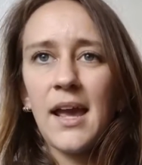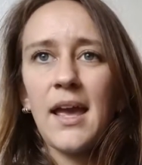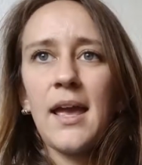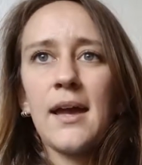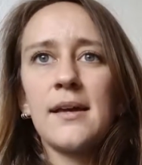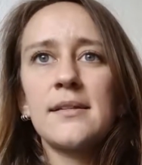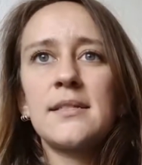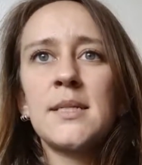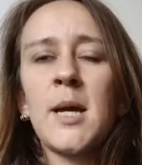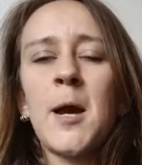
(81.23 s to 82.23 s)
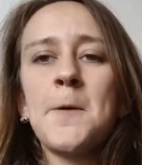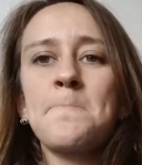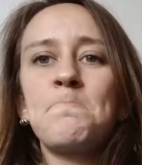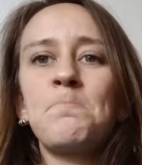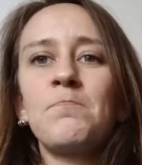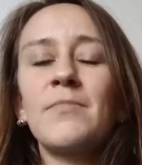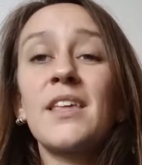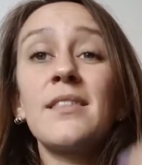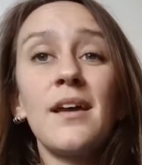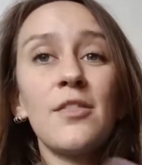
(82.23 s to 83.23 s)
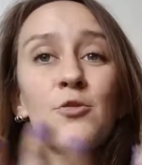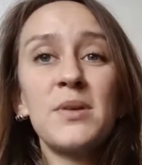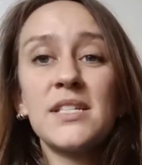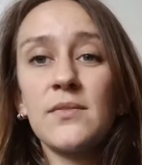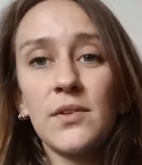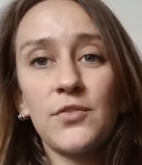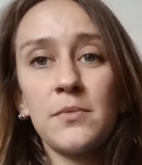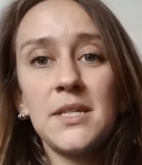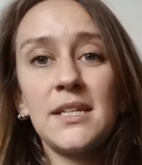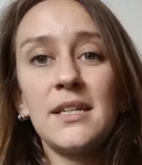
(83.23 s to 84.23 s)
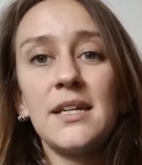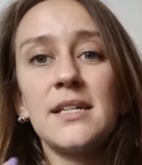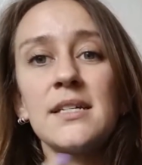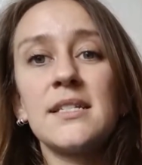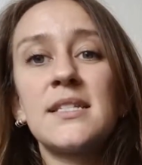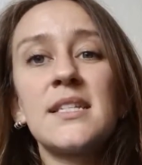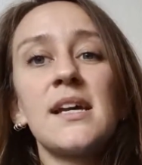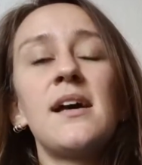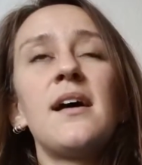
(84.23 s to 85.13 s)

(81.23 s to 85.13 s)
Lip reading: And the other piece of it for me is